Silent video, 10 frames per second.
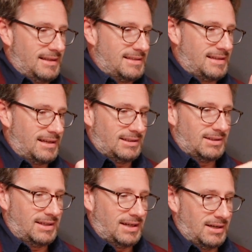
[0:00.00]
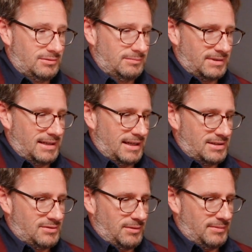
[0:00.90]
Let's take a look here. Oop, okay,
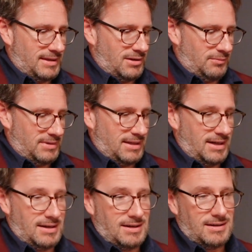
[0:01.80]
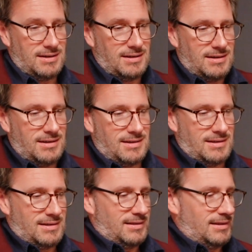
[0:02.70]
just rip that open there.
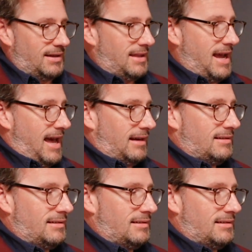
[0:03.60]
Look at that.